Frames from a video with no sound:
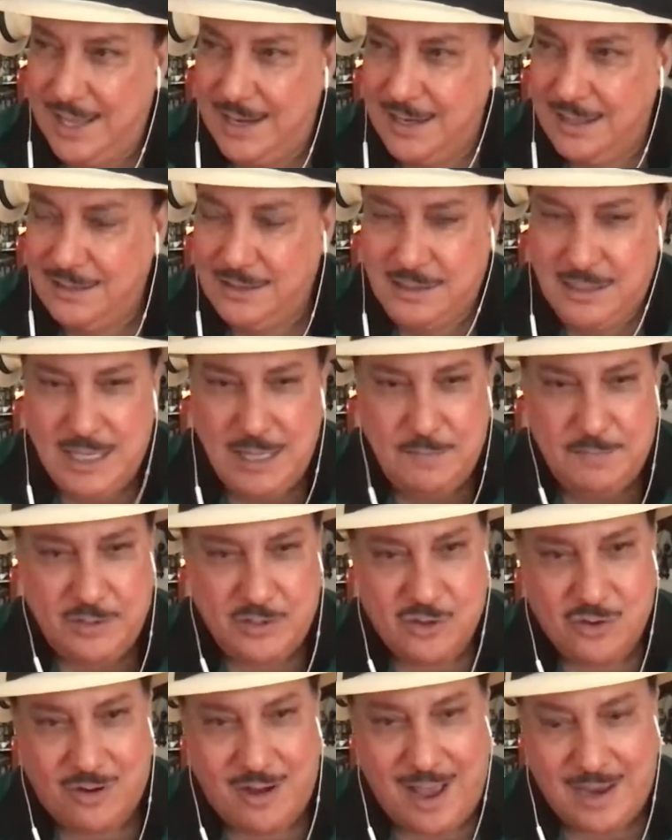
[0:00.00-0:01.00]
a deep
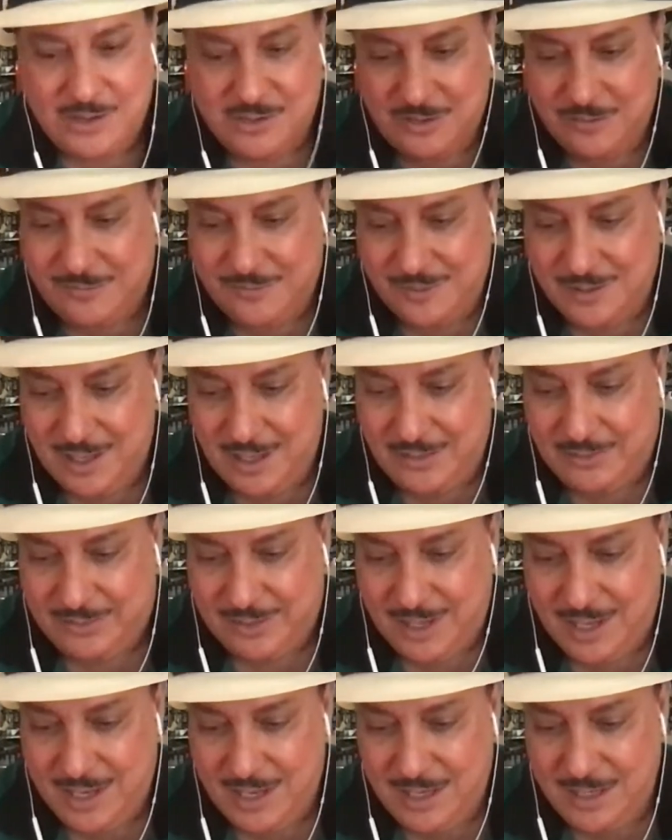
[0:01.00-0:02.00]
attraction for
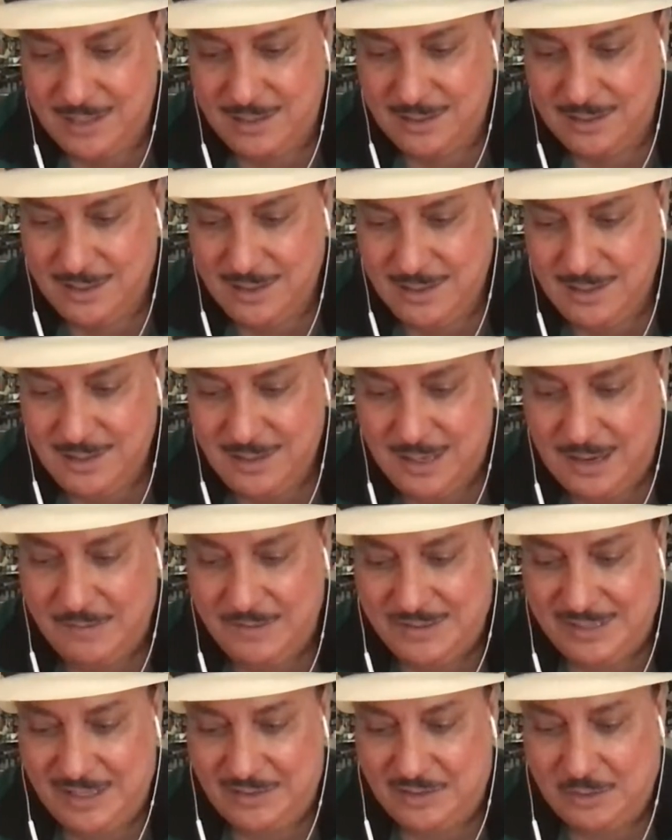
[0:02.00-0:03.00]
this. And
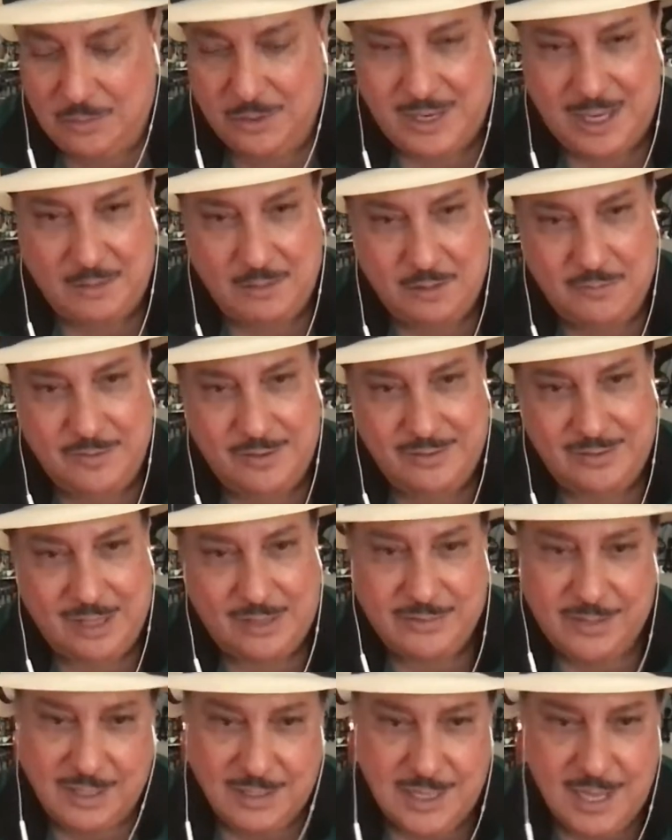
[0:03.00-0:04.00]
every time someone came to visit,
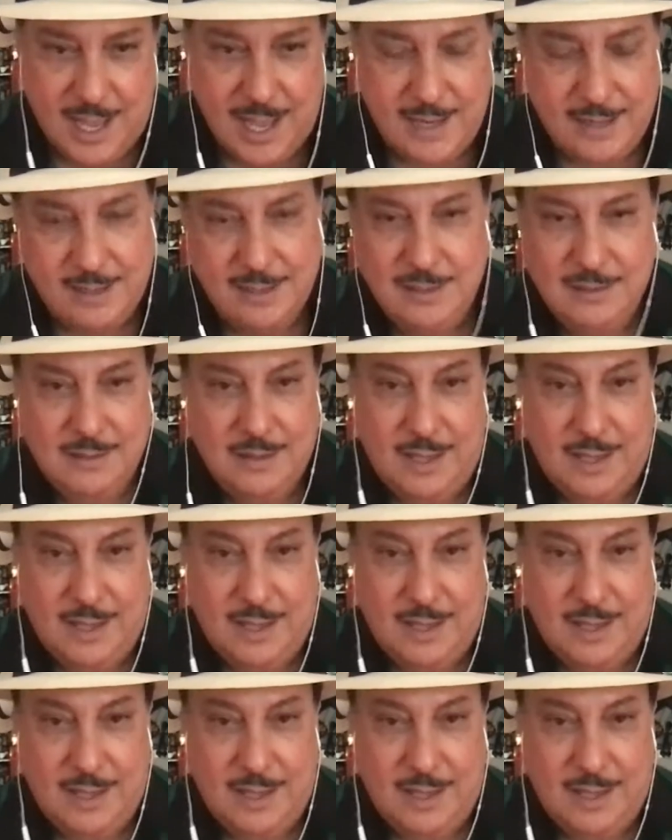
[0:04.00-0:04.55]
I said, Dad,